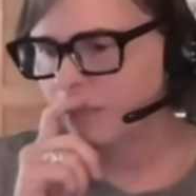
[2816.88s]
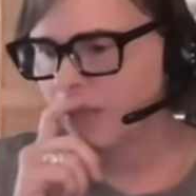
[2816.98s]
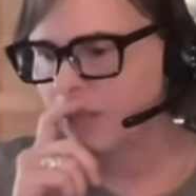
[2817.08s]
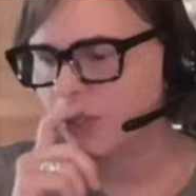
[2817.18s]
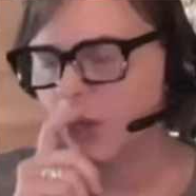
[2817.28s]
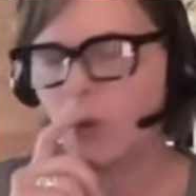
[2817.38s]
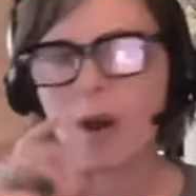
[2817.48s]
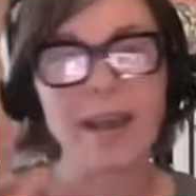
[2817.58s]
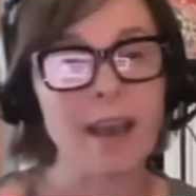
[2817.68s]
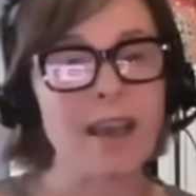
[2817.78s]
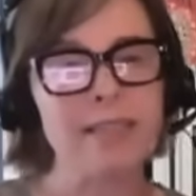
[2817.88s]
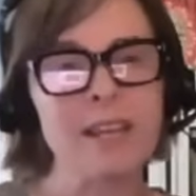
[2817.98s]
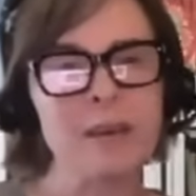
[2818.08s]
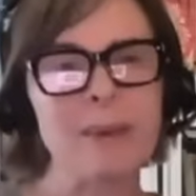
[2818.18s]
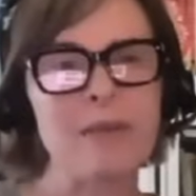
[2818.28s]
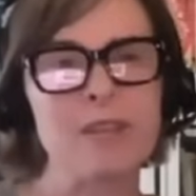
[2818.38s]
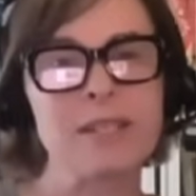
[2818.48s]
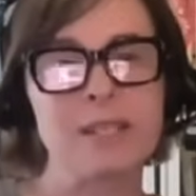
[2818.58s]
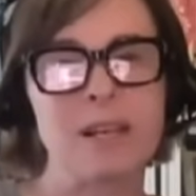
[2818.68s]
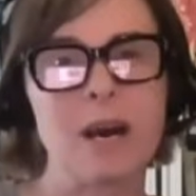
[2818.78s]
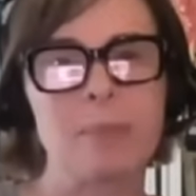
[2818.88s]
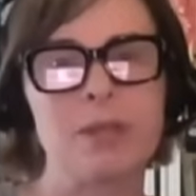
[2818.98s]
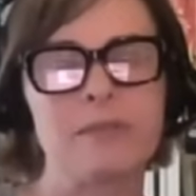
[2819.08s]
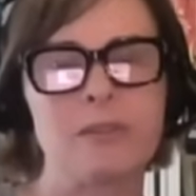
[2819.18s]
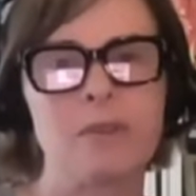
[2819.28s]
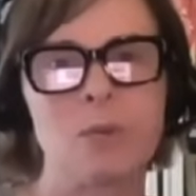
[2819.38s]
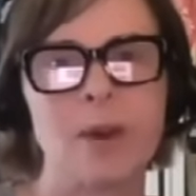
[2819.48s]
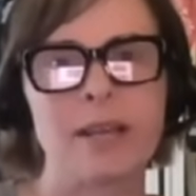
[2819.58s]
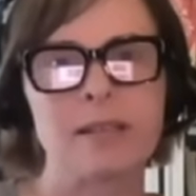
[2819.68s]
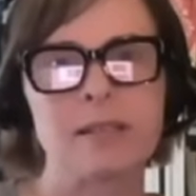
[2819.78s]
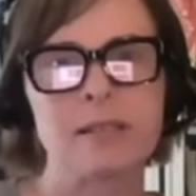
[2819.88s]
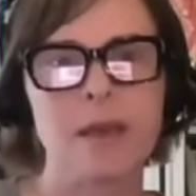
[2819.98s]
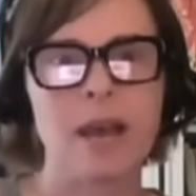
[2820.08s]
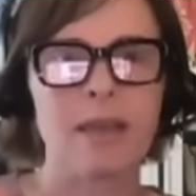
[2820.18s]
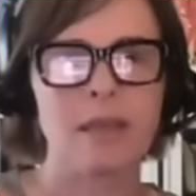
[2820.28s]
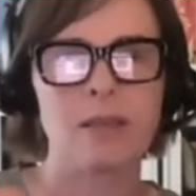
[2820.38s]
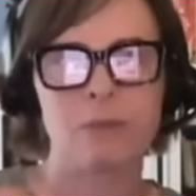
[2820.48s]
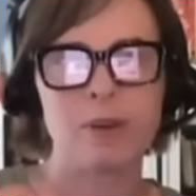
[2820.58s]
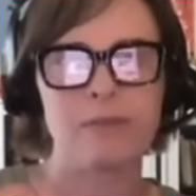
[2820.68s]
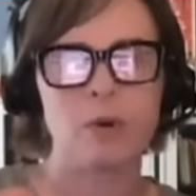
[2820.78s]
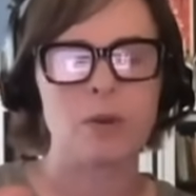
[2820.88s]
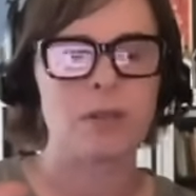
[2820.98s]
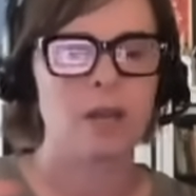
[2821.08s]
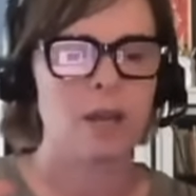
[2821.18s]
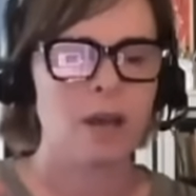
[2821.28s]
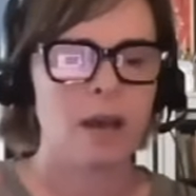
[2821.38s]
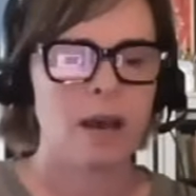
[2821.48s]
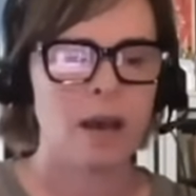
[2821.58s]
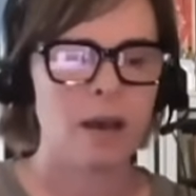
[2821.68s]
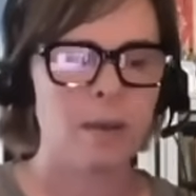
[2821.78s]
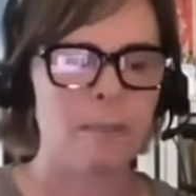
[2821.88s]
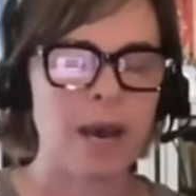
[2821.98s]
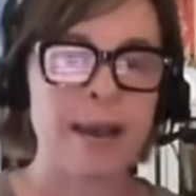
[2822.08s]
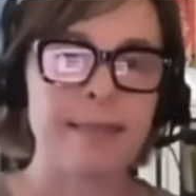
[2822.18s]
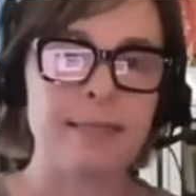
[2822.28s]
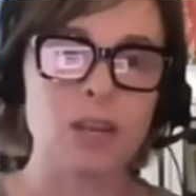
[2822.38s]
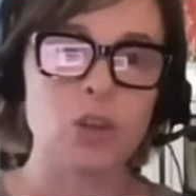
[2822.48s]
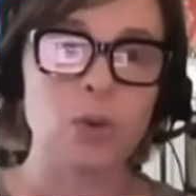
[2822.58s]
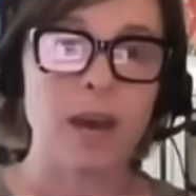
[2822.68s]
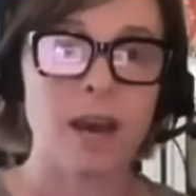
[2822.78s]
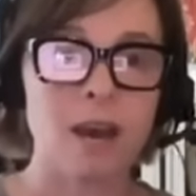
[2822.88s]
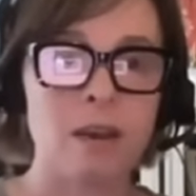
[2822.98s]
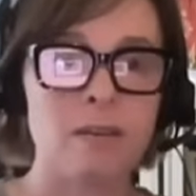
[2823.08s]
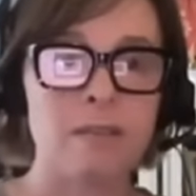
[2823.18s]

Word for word: so I, I think about these in a couple of different ways. I threefold. Um, I think you have